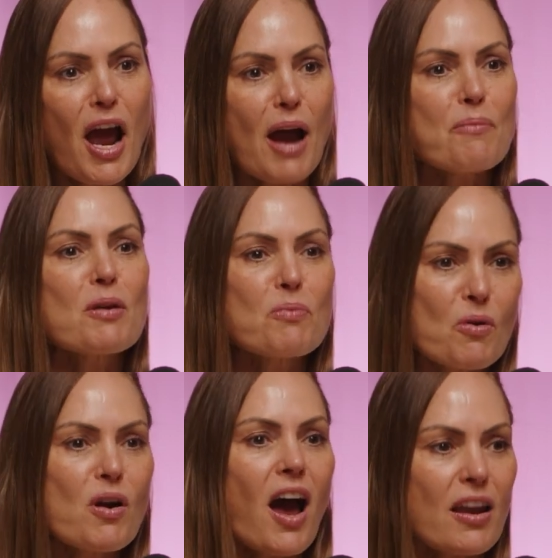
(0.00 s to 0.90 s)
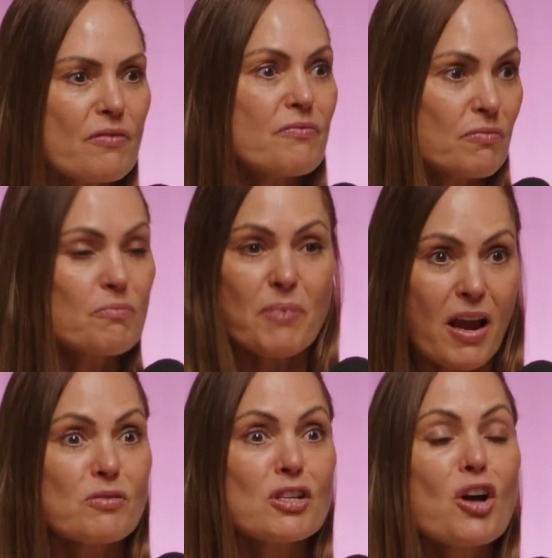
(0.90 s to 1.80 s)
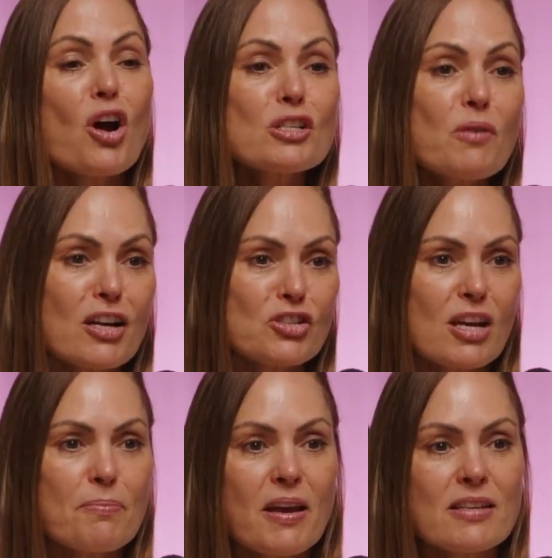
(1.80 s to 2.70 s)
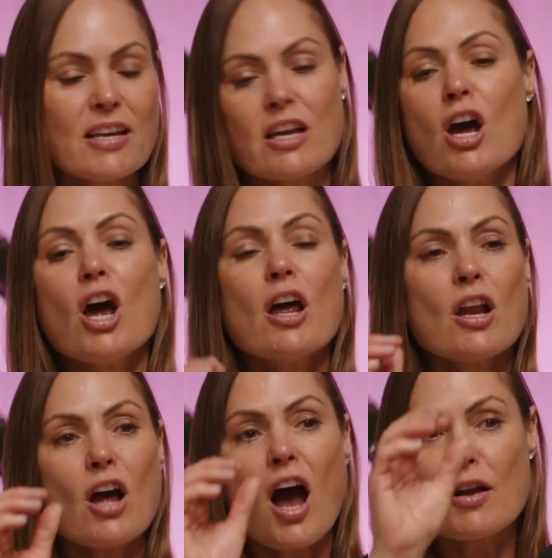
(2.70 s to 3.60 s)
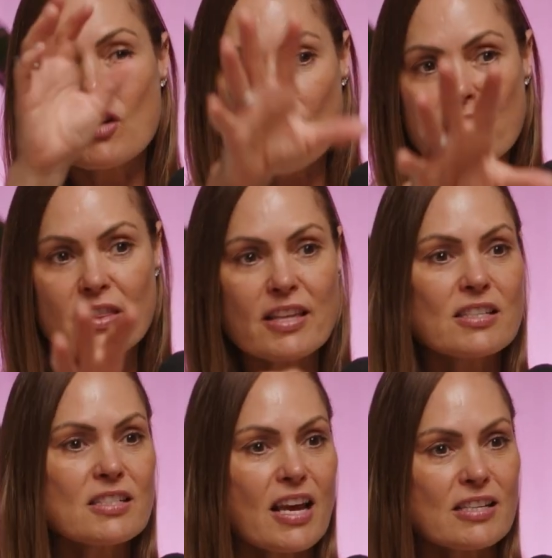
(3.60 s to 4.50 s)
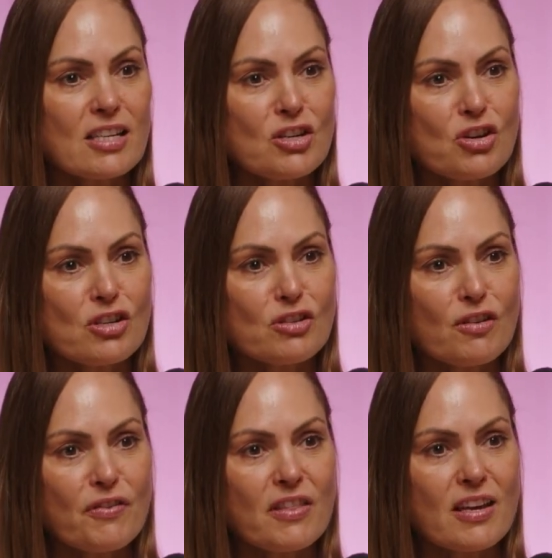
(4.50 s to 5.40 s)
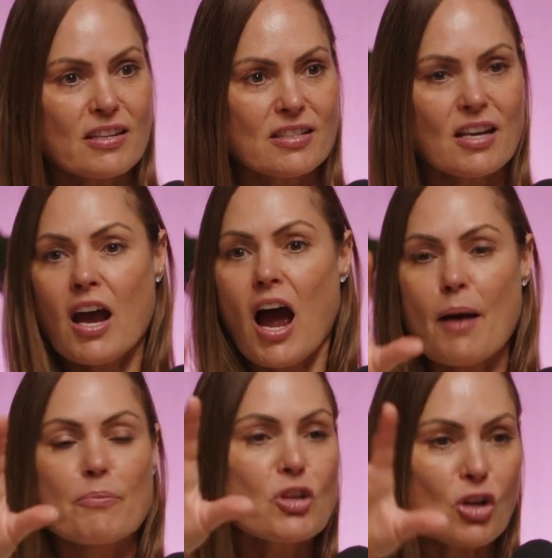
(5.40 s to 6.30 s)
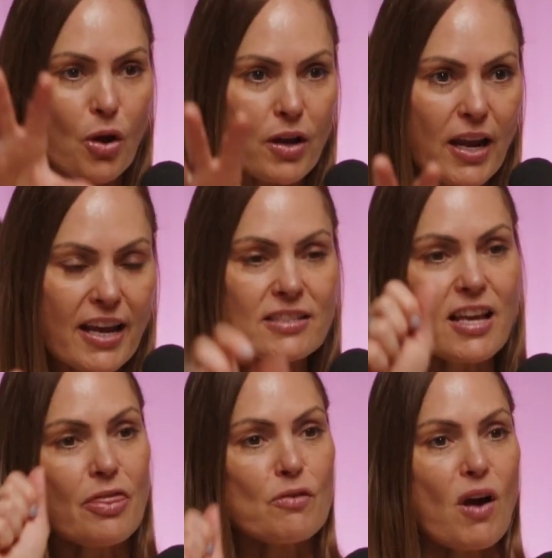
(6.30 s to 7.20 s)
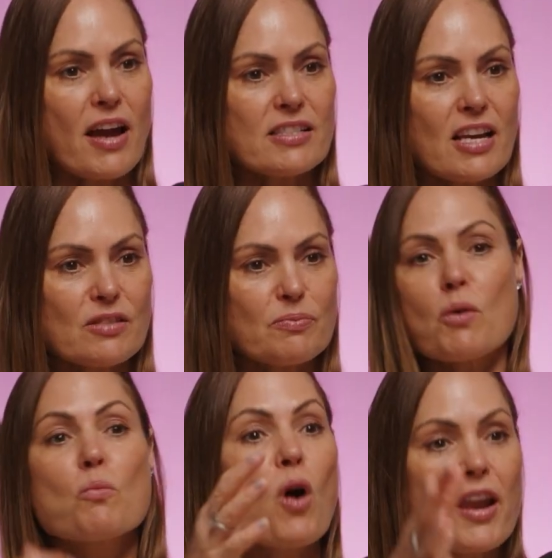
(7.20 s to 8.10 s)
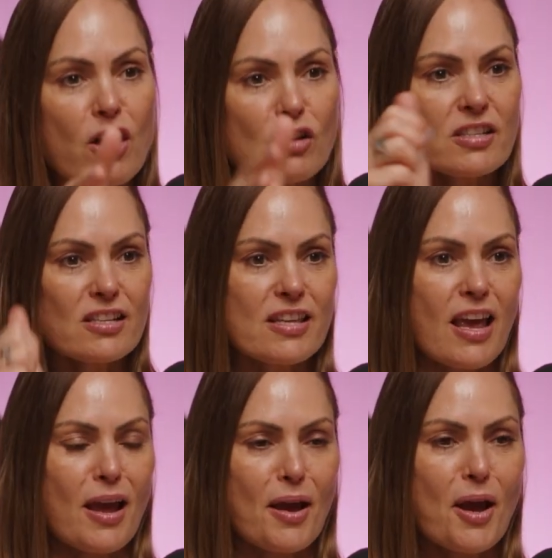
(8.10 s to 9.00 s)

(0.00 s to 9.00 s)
And we will kind of be able to go to our GP and say, I know that there's a test that you could do for this. Is that the right test for me? What else is there?